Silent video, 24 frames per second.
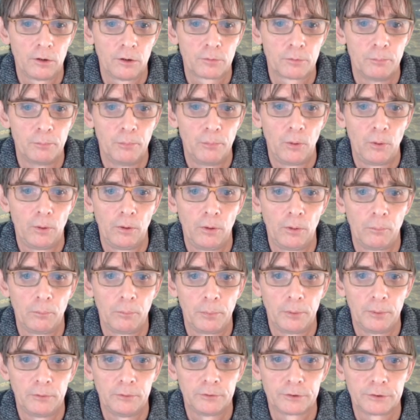small
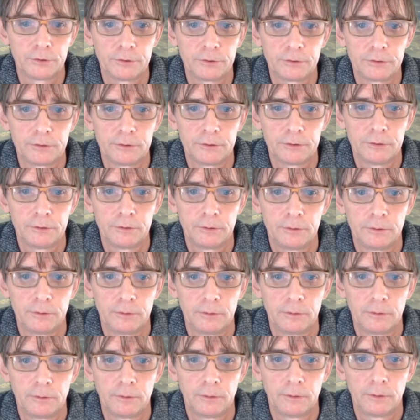pulses
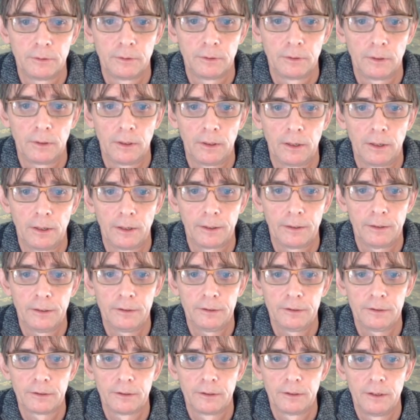like
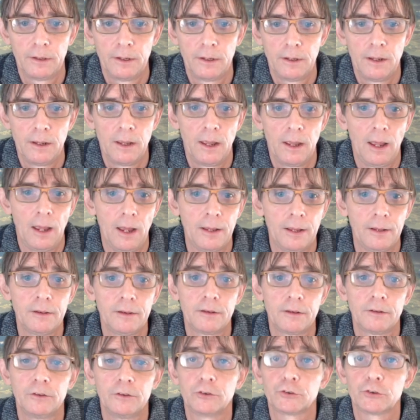this,
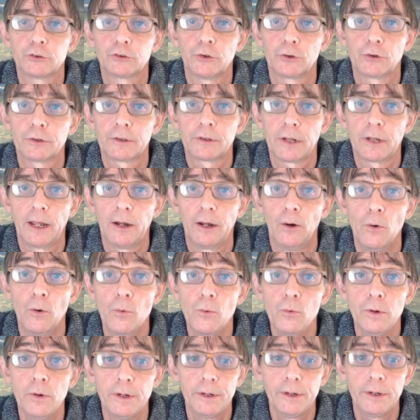and the circuit
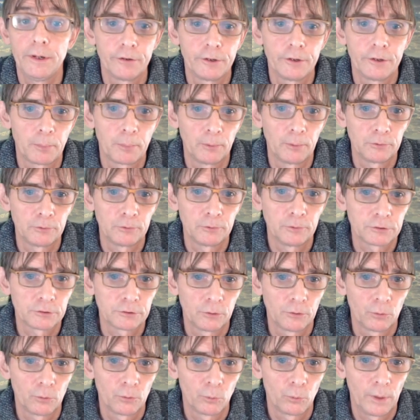only responds
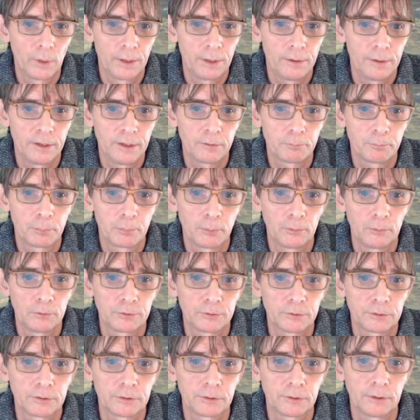when this
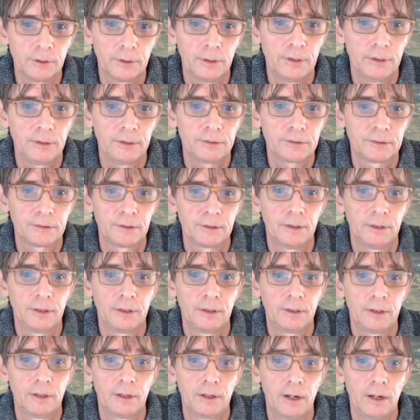pulse is
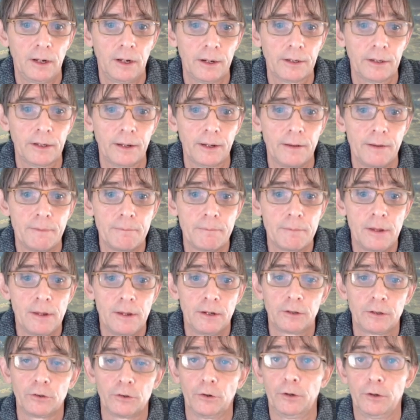high.
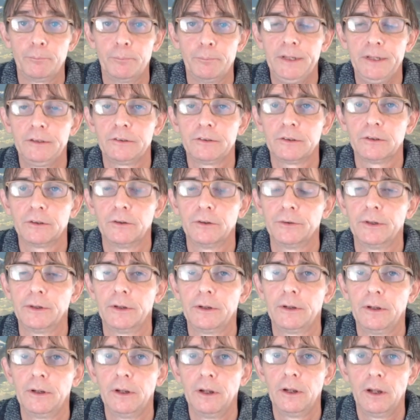So that means on
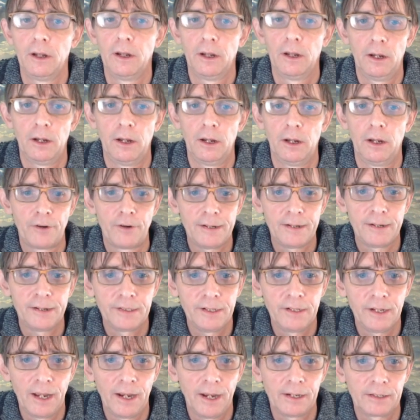the
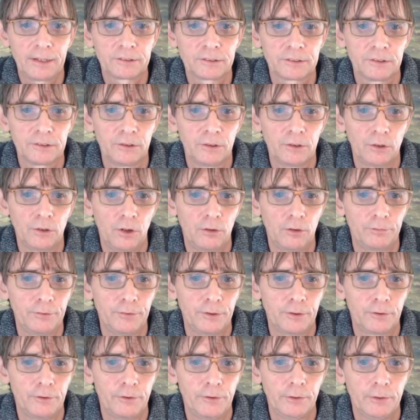rising edge of
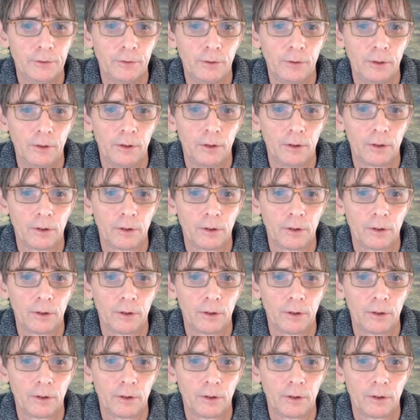the real